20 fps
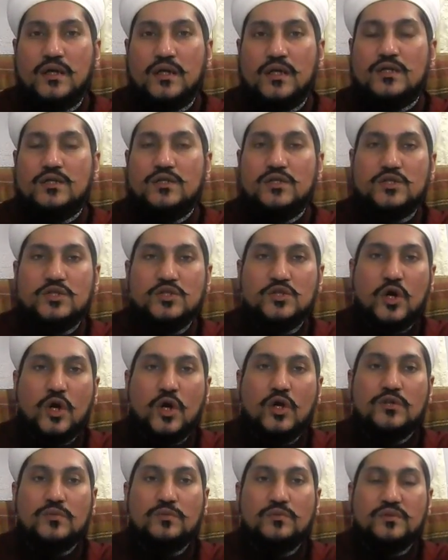It does
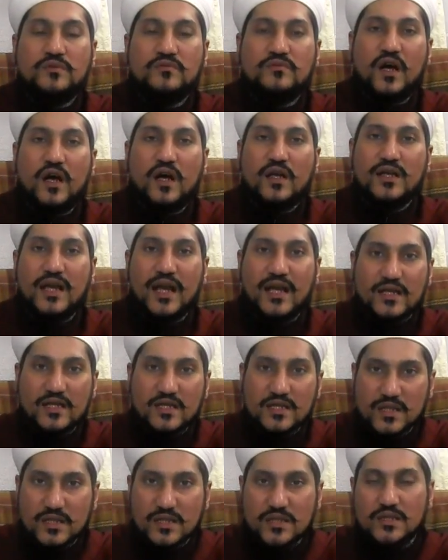not provide any
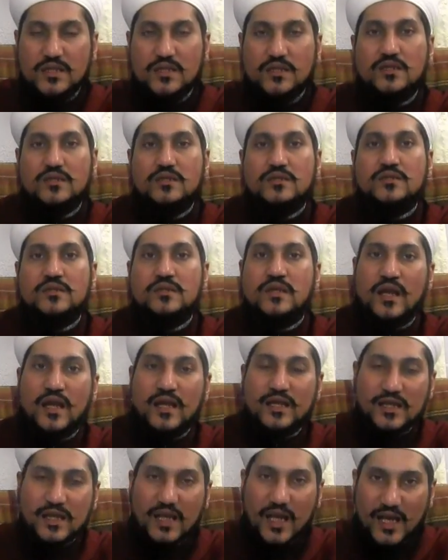sustenance,
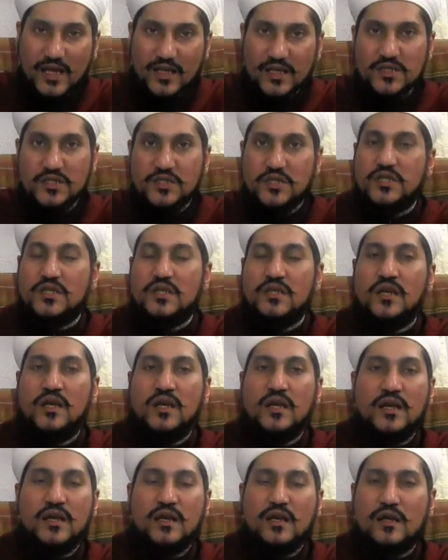any energy,
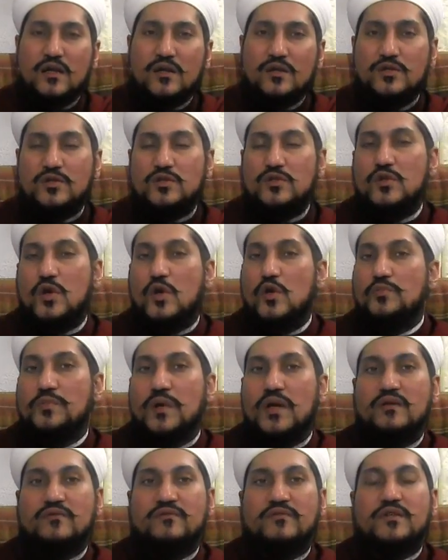no
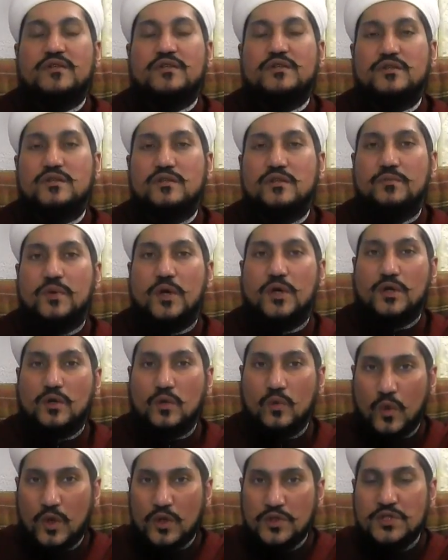benefit to the body
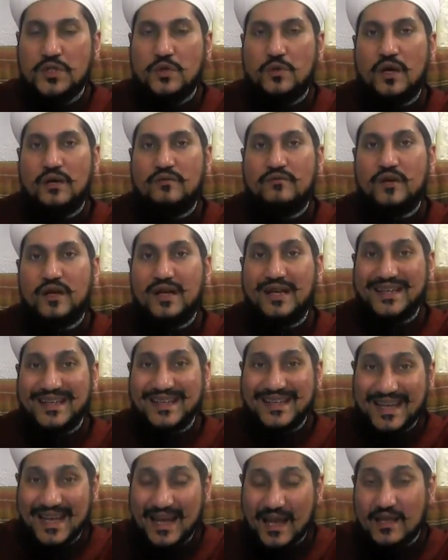whatsoever.
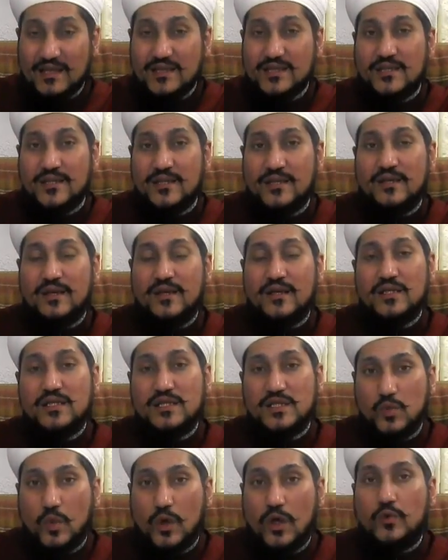Yet,
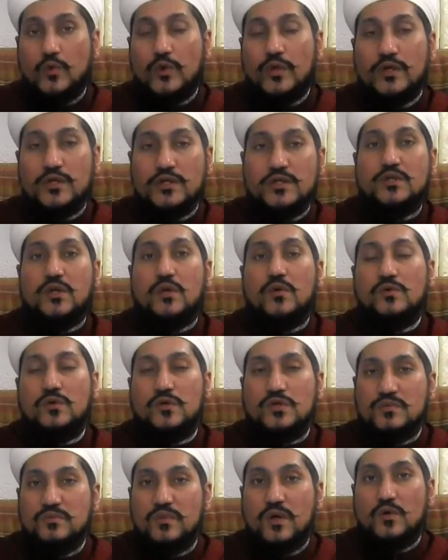swallowing a stone
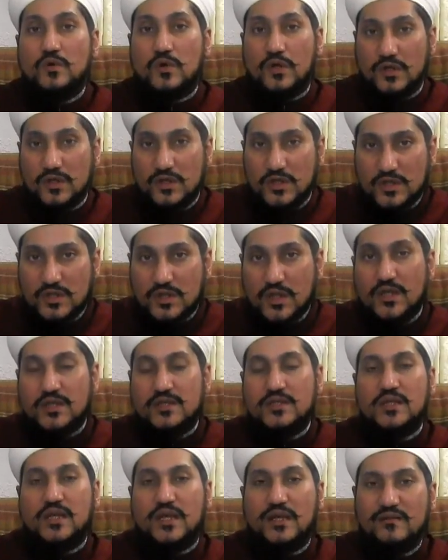or smoke
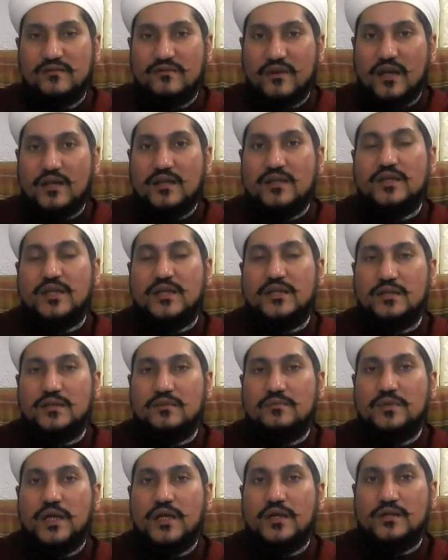does invalidate
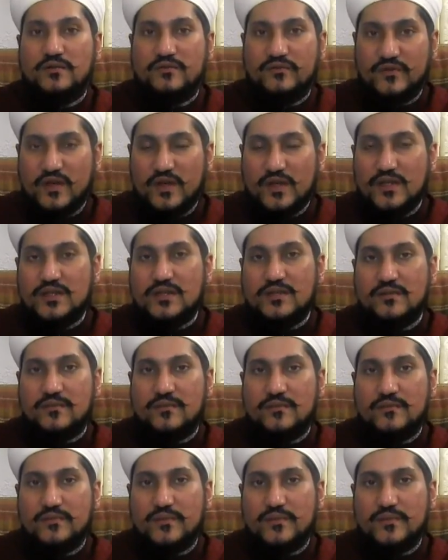and break the fast.